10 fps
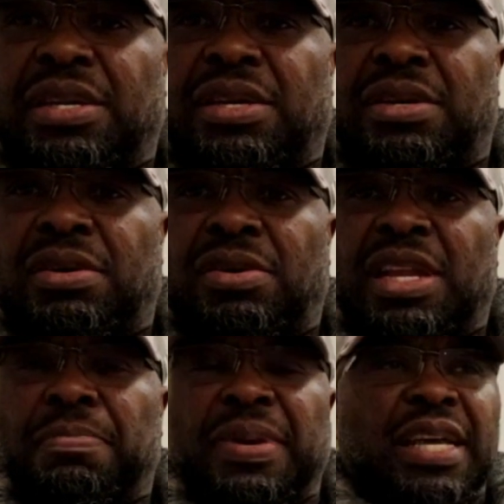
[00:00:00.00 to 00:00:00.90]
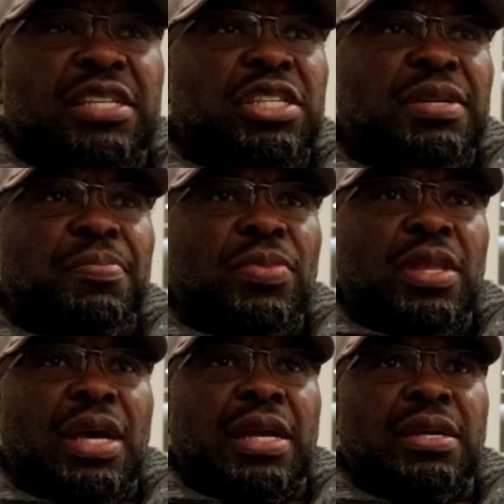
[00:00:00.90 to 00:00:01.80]
At the Olympics.
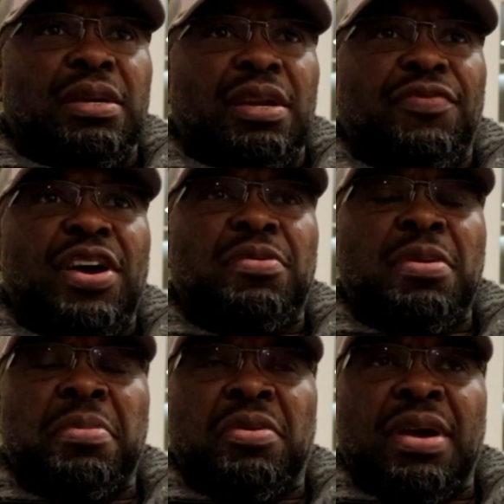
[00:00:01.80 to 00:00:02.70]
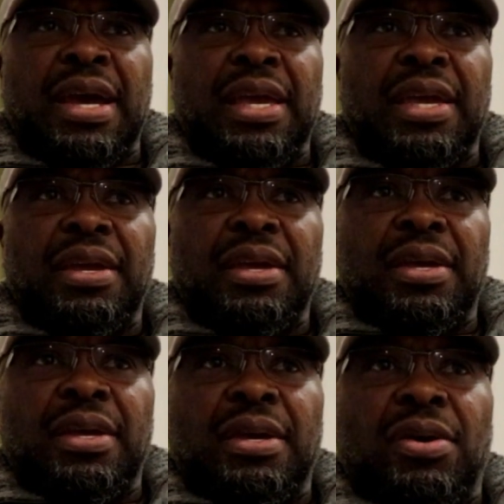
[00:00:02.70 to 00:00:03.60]
And if I remember right,
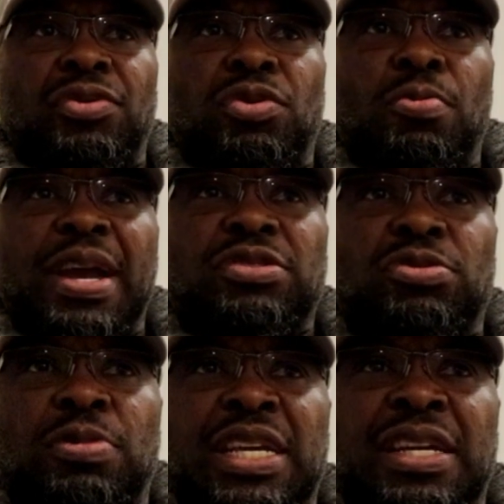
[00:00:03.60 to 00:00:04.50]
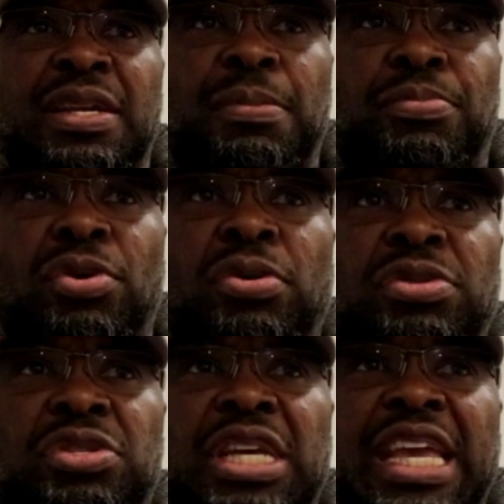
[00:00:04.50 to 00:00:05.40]
on the way to winning that
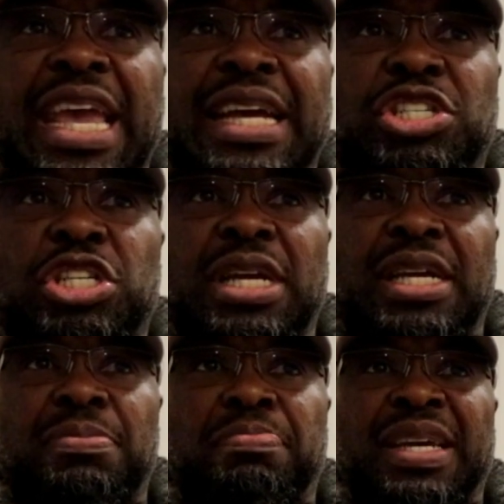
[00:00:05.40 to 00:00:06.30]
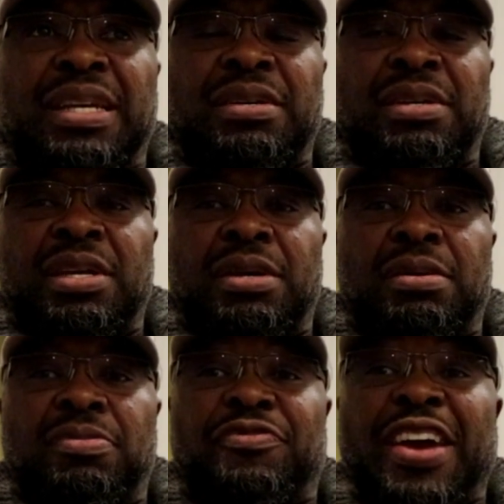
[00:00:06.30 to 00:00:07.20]
bronze, he actually had beaten
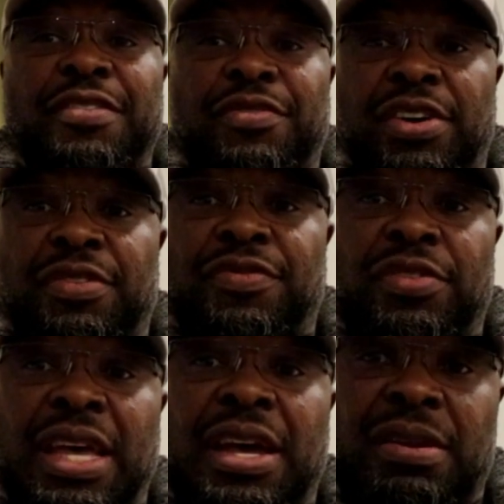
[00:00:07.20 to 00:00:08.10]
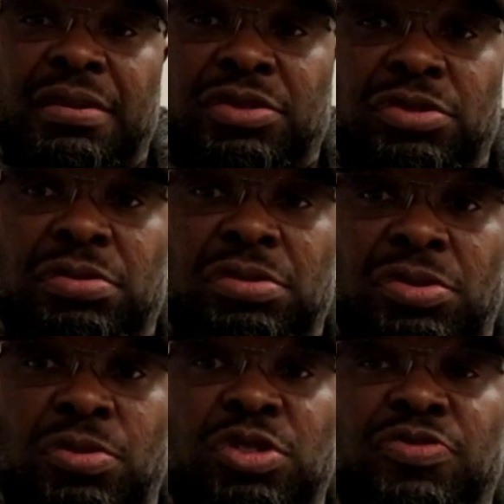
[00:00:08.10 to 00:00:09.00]
the favorite for that,
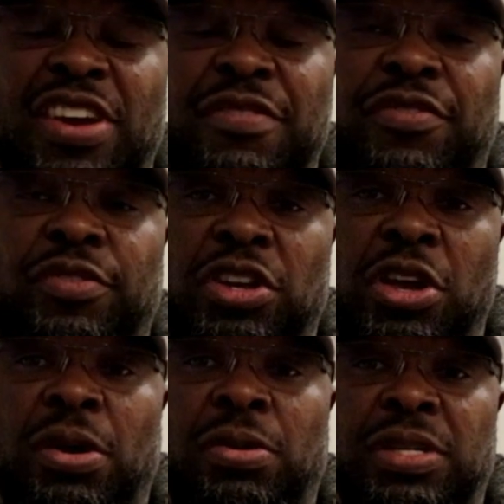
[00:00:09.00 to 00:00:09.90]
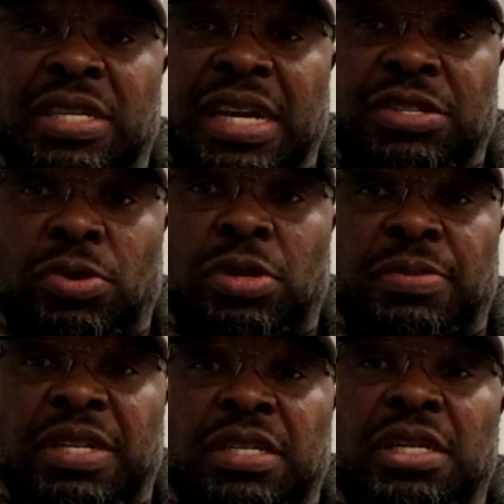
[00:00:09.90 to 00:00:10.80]
who was favorite for the gold in that
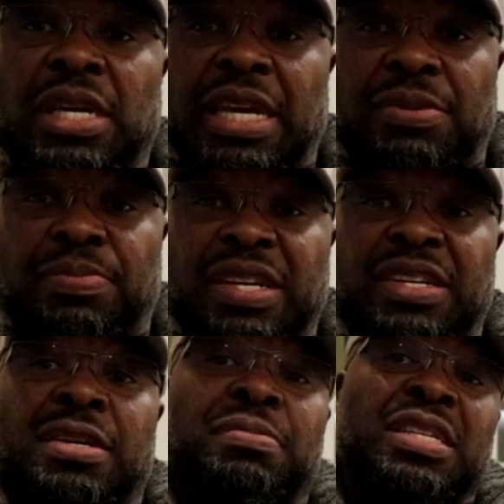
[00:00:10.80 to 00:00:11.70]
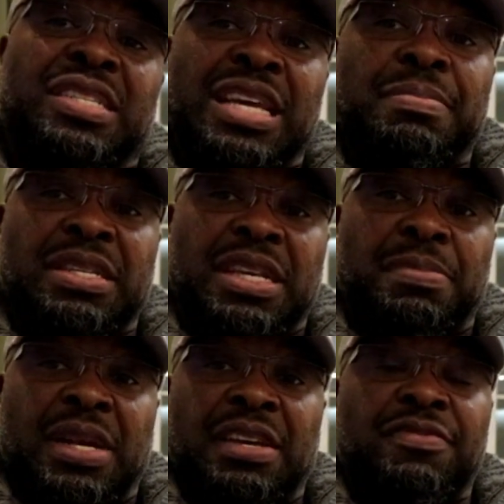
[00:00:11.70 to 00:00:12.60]
tournament. He'd beaten them in the semis, I
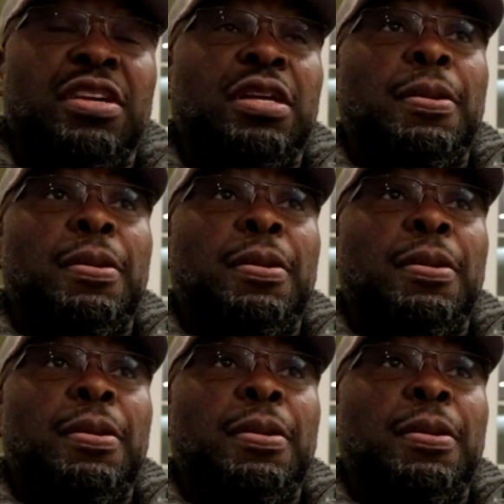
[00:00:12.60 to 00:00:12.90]
believe.